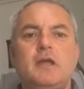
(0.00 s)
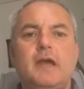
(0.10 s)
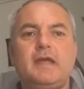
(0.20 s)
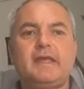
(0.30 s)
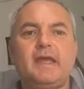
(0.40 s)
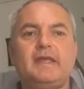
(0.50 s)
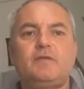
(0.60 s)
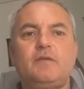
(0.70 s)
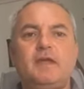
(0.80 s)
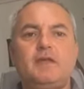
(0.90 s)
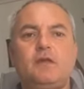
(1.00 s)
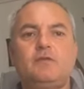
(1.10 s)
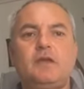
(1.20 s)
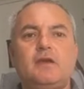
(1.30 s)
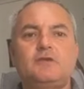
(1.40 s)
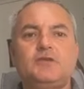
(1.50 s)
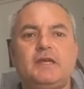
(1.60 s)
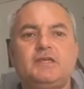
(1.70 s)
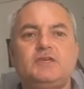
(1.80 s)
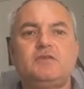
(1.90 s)
And again, if there are no
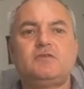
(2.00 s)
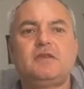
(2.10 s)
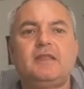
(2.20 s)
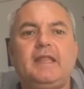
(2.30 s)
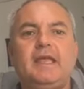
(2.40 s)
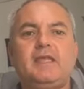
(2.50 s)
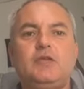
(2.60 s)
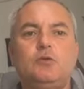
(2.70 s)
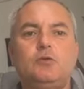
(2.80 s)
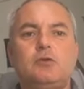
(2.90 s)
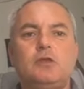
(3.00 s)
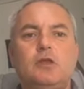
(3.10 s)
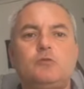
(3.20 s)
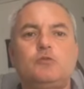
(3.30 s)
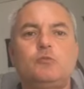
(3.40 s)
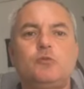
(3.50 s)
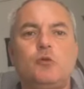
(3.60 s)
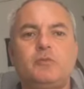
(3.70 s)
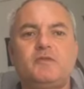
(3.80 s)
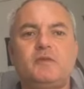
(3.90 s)
negotiations, let your local
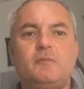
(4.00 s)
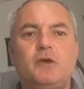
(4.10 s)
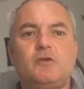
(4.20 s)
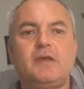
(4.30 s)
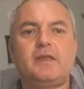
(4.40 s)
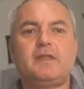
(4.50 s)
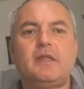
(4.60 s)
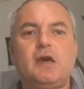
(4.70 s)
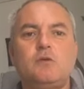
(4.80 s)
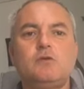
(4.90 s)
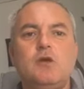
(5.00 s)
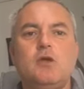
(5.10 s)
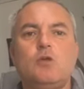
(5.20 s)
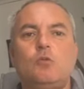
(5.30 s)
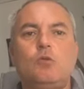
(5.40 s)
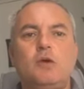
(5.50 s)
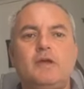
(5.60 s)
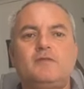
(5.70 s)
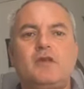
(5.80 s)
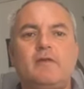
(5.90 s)
property market know what
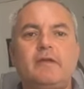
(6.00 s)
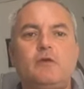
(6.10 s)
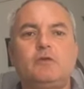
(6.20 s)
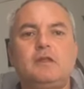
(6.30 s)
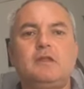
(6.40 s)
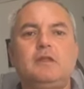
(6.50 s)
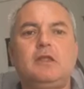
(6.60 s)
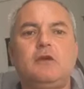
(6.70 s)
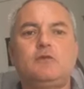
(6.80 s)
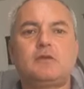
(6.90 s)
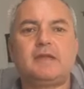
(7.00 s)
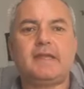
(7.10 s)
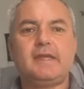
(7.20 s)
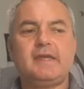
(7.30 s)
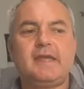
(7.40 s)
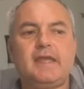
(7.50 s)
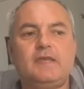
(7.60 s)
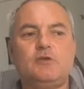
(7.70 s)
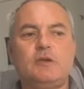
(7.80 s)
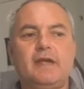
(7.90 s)
is going on locally in
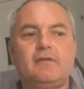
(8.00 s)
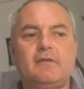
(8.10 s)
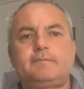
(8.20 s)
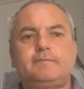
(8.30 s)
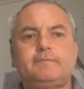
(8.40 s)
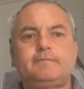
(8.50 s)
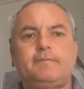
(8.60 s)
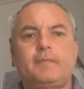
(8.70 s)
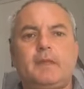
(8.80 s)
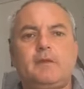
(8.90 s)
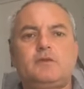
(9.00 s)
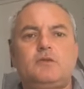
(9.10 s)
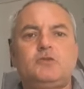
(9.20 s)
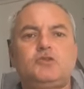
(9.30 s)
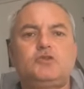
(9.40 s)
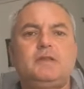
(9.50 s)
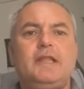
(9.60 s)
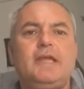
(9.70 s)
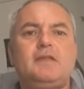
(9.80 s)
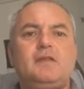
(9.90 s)
your
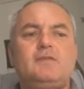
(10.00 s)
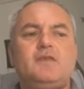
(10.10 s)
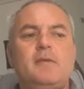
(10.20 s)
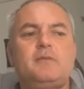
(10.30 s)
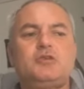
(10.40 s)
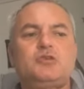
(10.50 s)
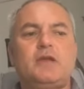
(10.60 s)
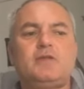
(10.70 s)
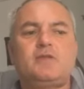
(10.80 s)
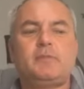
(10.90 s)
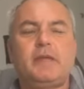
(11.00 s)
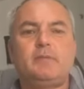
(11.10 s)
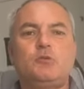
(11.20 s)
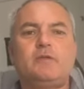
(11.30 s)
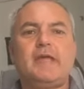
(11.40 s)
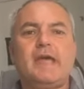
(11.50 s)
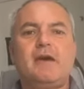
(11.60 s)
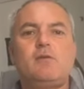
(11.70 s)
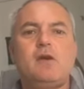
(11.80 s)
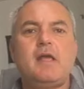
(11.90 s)
area. Demonstrate to people
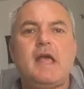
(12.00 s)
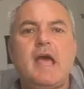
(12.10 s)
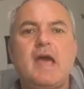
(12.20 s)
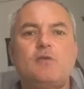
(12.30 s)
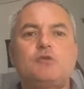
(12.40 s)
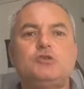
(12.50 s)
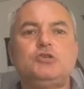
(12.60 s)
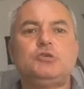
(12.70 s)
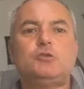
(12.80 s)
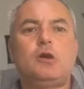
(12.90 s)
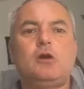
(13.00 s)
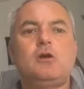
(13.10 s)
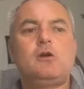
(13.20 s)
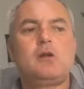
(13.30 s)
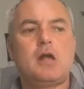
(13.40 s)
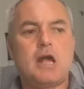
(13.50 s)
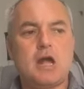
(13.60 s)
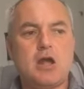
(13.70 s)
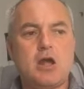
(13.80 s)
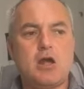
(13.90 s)
now how good you are
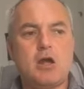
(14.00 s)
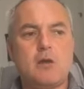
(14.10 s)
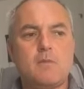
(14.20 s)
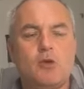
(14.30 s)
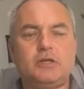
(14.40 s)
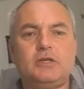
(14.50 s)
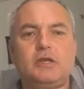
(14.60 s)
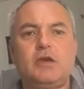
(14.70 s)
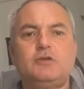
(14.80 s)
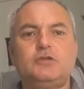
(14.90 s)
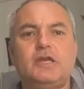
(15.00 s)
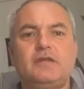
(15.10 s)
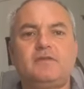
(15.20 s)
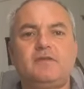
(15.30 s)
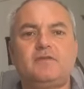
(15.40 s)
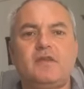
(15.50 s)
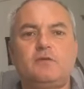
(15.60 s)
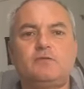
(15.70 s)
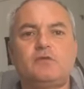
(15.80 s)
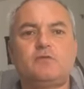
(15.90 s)
on your negotiating
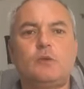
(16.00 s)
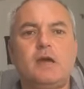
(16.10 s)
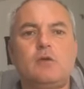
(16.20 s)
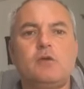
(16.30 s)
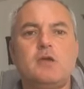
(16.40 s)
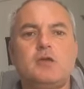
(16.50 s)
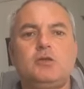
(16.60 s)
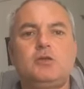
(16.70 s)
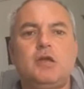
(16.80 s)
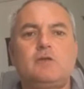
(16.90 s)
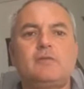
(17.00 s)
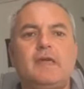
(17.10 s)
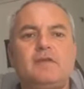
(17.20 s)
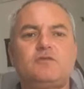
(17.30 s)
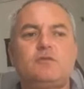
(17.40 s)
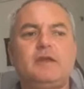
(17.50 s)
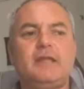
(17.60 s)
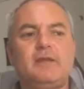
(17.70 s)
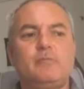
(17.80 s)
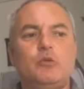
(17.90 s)
skills as well. You know, that's
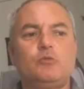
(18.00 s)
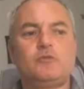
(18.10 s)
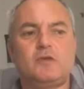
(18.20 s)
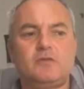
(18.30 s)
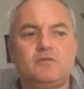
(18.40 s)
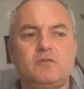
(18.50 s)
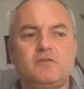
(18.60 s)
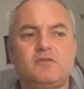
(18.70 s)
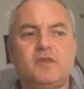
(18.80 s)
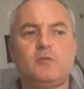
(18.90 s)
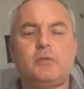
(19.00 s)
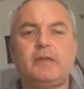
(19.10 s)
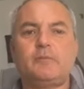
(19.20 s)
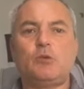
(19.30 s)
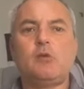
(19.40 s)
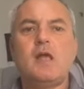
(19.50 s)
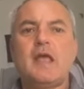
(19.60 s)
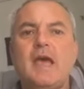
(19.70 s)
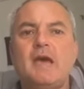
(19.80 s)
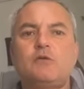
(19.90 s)
really important to tell people
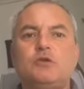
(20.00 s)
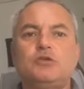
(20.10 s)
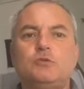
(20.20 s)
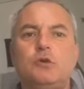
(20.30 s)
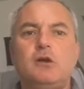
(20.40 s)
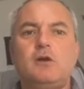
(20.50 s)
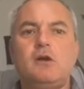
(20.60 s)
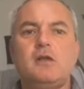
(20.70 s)
how good you are.